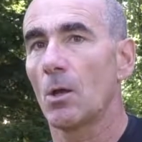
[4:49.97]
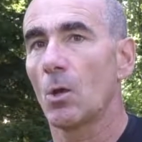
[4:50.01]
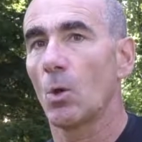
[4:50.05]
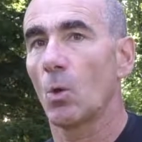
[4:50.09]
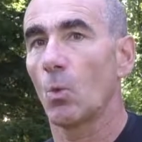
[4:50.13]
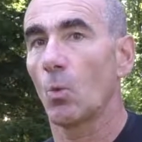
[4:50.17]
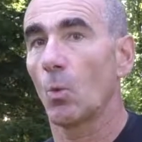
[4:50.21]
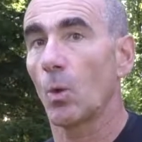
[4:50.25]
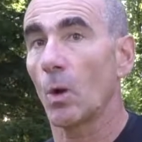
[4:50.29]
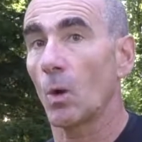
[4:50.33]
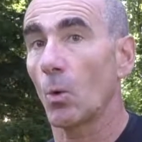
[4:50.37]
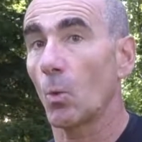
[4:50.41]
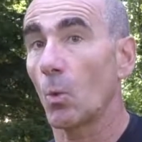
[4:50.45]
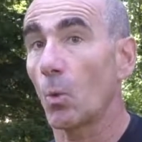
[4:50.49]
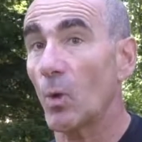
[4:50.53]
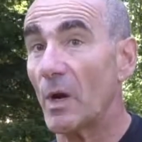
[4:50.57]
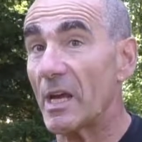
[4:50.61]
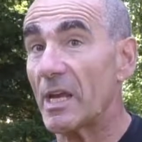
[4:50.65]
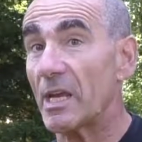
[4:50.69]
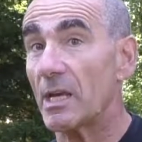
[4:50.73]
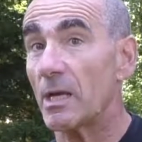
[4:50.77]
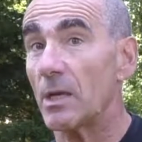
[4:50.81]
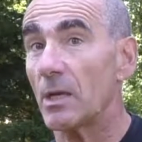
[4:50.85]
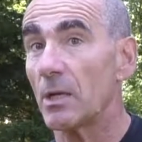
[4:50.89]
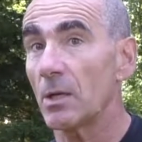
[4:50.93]
where
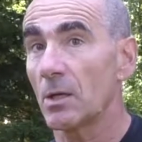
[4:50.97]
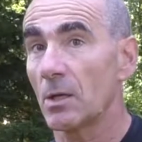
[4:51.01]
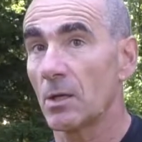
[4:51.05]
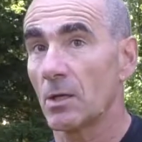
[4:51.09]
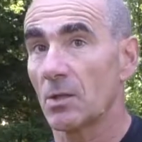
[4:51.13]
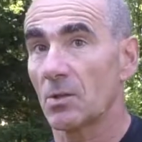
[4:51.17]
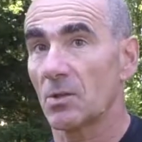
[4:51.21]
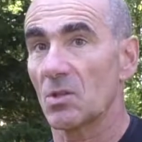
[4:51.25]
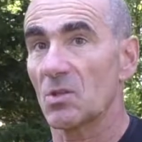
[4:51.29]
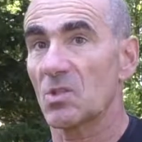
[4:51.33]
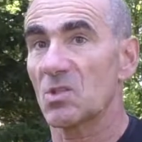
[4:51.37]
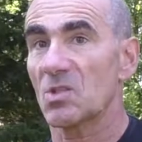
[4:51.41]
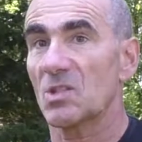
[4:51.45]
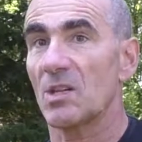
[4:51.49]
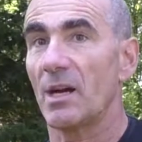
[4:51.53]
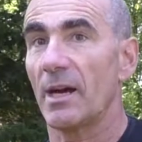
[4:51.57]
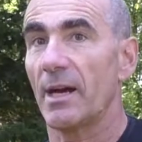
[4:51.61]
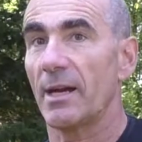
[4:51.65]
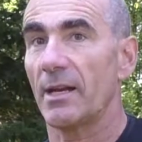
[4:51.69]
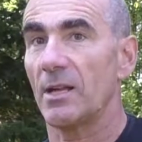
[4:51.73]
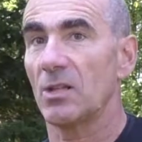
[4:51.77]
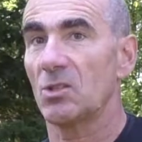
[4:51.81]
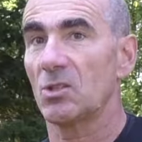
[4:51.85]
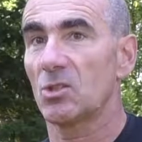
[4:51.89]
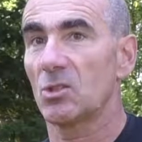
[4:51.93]
we
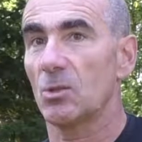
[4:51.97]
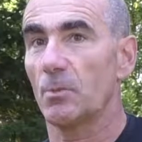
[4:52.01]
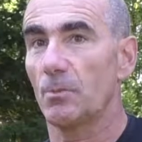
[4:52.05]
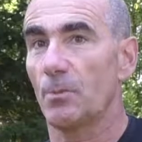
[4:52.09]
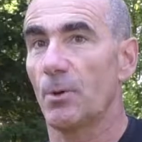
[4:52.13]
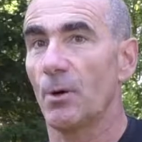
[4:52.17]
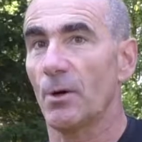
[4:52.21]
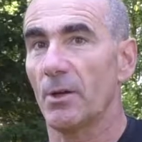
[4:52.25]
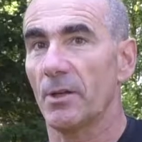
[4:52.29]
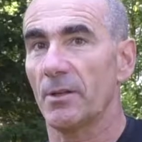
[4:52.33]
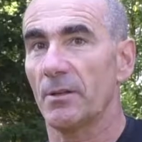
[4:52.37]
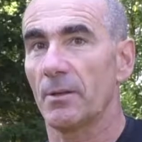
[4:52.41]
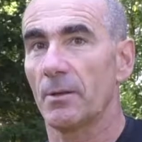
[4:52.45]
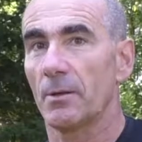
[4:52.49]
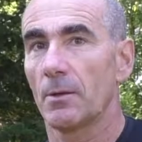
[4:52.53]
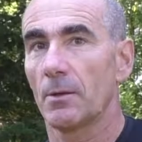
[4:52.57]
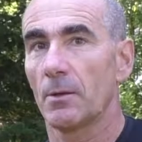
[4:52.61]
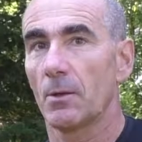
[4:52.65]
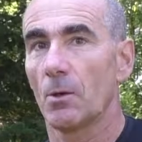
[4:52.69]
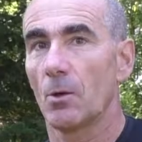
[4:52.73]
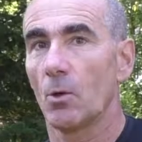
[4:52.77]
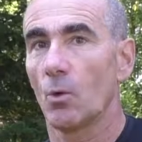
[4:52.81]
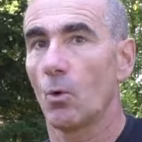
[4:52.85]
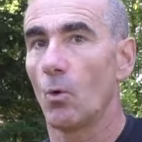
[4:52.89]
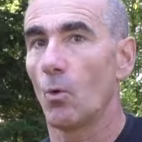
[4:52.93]
decided to put it,
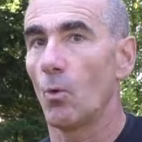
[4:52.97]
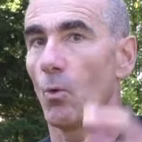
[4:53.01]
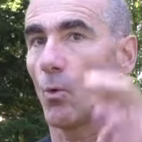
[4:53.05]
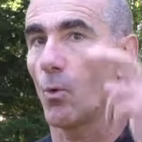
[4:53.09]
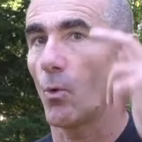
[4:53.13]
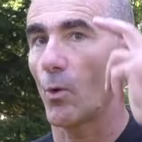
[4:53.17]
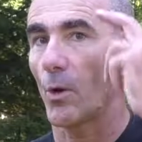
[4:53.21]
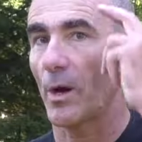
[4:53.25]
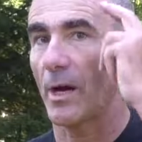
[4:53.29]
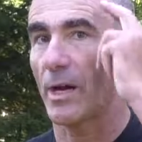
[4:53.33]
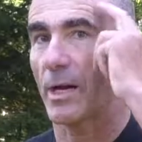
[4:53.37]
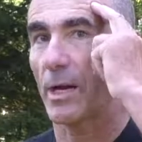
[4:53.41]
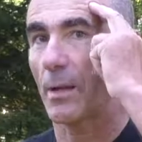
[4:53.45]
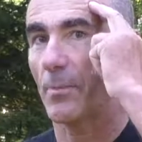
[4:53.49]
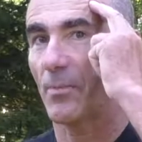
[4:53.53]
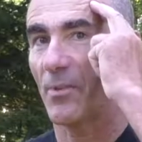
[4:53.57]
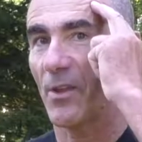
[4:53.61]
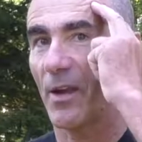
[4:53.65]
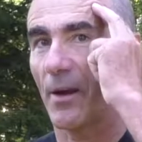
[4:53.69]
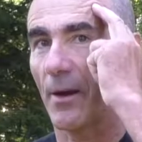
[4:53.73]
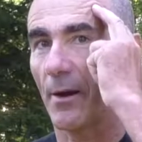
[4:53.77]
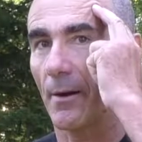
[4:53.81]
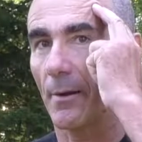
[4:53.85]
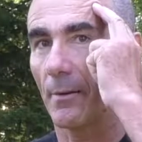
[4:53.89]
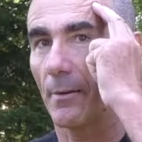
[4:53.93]
right up
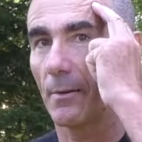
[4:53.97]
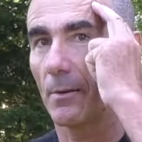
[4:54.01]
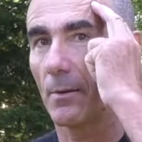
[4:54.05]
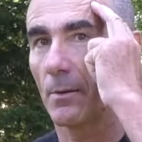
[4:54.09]
there.